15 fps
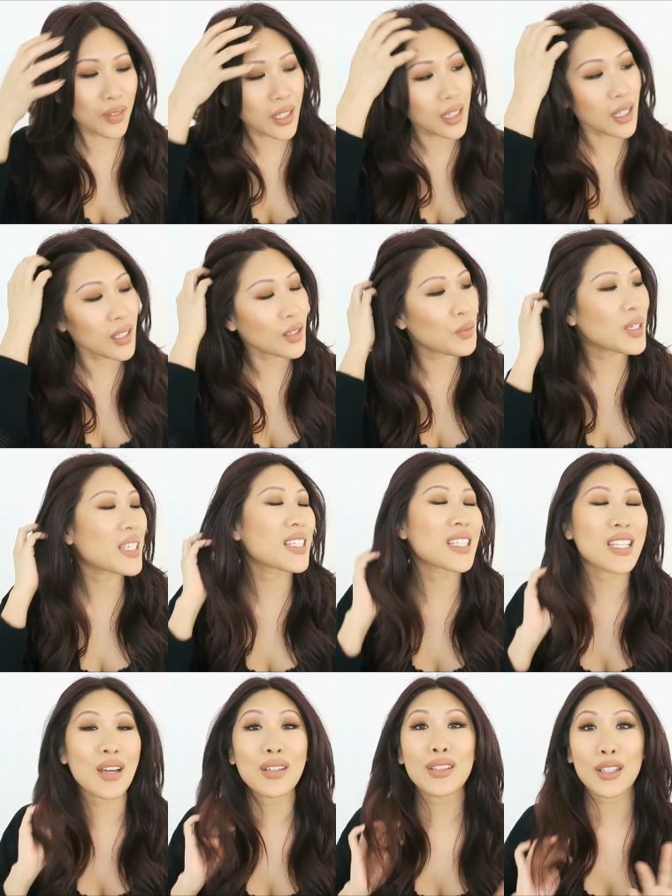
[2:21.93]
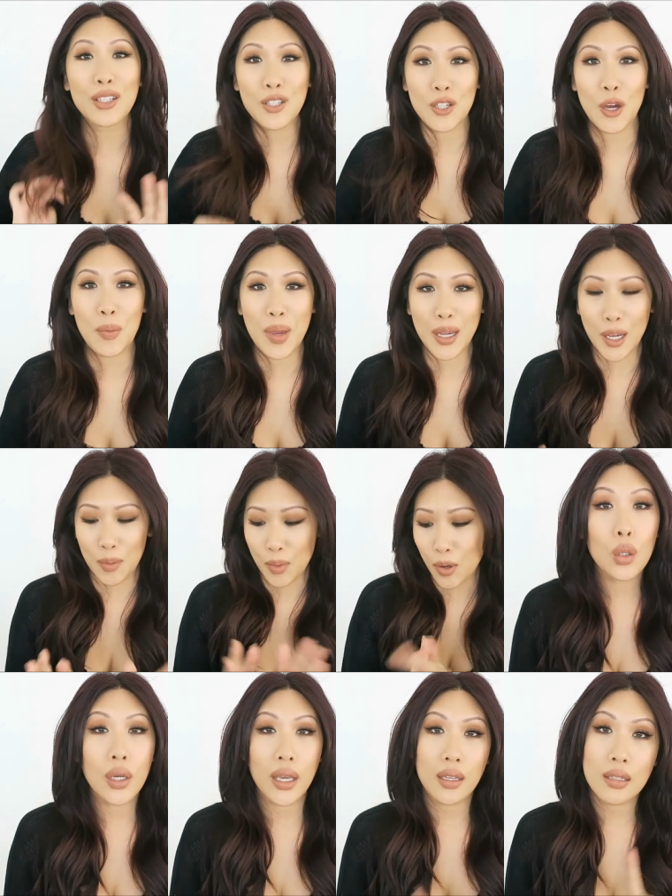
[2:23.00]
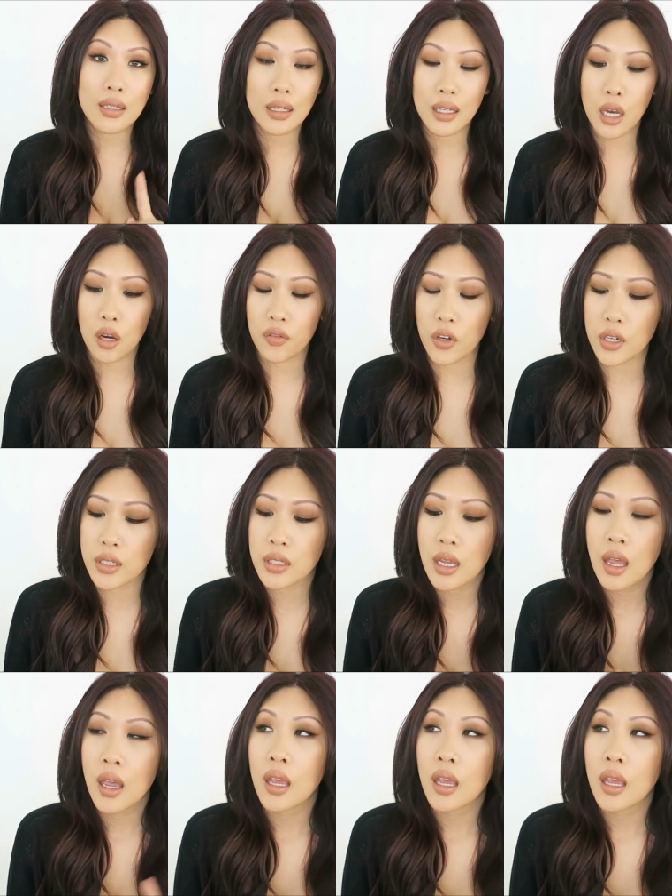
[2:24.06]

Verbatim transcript: I'm like, look, we can sit down and like share makeup. Okay, skincare first.